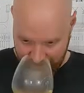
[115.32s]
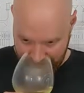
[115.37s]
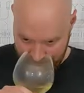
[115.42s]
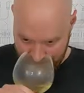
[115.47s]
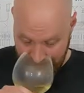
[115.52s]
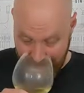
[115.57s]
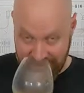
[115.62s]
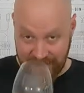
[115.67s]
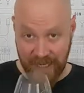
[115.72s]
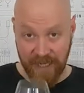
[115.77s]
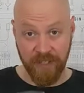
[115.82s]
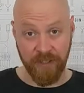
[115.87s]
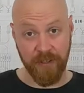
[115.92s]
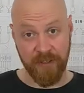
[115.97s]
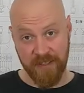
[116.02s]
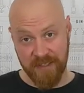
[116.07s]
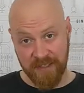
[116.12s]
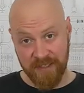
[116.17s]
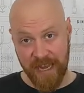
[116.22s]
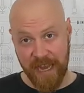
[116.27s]
It's actually the
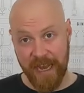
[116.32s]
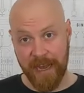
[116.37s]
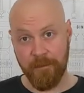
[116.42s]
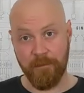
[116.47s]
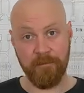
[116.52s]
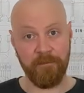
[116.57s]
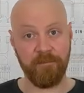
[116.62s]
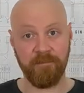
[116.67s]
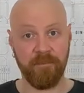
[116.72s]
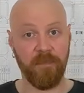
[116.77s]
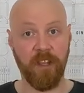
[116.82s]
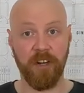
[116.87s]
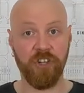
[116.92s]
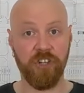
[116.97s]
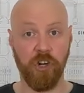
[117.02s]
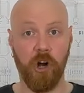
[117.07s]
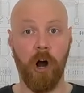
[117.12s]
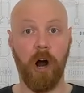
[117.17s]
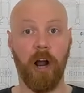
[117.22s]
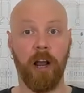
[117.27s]
same
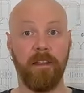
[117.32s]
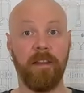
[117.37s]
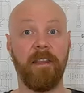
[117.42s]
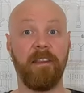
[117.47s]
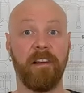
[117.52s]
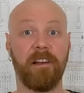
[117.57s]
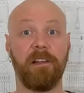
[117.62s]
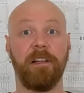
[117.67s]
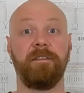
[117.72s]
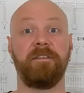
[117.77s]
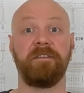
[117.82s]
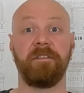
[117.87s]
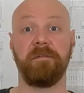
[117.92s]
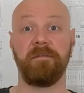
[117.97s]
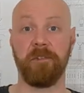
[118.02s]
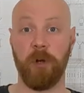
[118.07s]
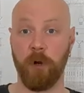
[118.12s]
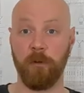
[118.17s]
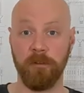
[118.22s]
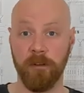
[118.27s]
chalk that the cliffs of
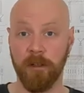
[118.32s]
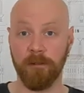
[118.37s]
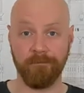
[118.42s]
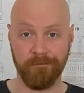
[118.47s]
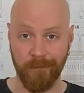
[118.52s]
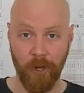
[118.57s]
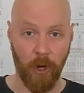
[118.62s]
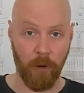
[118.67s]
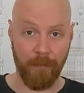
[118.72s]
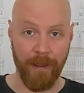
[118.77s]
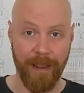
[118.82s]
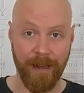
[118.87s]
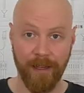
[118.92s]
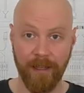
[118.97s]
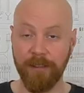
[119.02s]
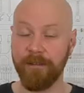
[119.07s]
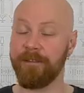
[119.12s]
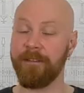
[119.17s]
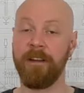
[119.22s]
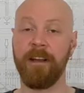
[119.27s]
Dover are made
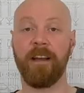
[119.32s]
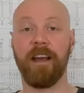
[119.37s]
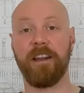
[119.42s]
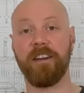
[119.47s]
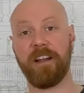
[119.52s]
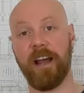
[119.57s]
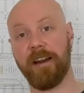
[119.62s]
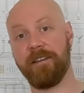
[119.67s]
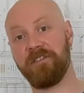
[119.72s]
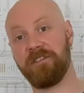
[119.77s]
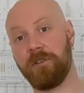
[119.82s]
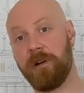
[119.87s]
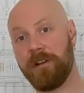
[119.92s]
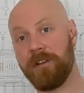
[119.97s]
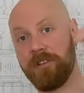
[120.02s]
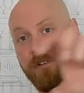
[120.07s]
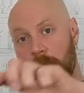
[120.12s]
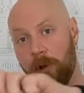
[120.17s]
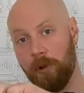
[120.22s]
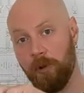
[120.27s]
of kind of
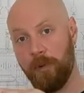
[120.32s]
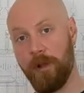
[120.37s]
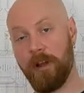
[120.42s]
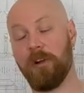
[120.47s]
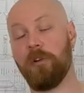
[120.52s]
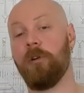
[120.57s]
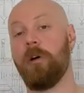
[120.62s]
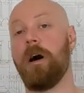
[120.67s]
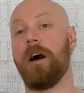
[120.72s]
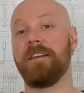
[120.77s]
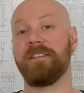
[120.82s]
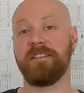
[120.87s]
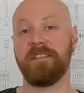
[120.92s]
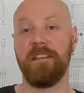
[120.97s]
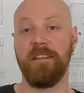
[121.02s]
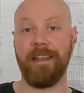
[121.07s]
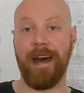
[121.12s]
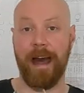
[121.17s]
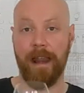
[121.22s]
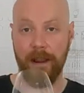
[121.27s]
stretches all the way across
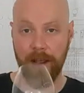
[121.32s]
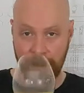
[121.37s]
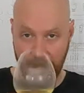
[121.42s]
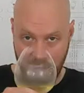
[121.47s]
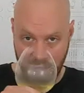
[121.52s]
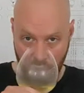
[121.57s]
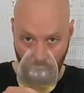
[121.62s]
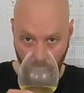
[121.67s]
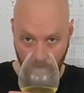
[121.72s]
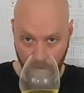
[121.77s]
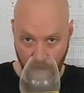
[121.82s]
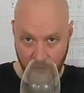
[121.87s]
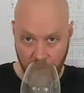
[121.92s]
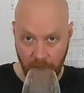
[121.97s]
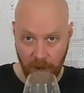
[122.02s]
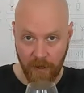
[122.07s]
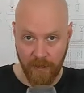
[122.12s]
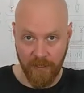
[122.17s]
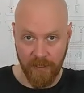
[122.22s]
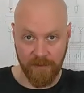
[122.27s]
that northern
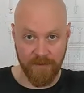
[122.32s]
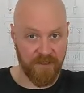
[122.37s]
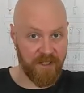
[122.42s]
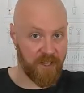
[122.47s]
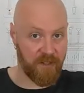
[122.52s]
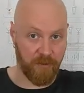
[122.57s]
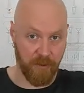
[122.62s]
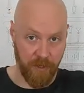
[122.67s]
part of Central